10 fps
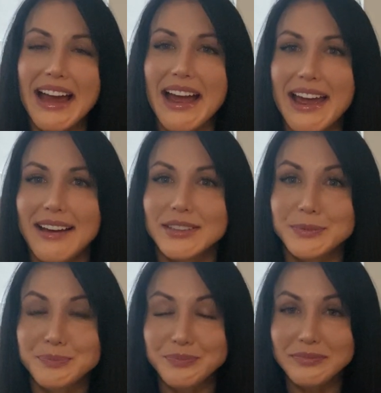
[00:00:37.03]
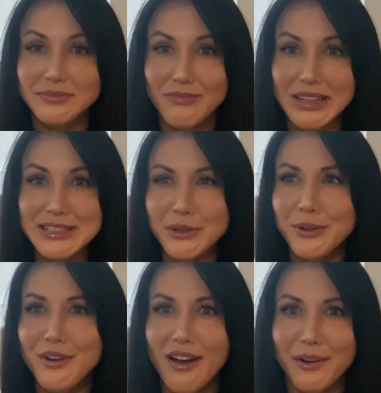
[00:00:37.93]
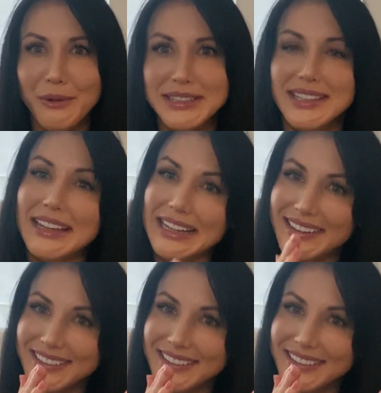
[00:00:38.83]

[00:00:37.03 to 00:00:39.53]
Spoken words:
and so you're not going to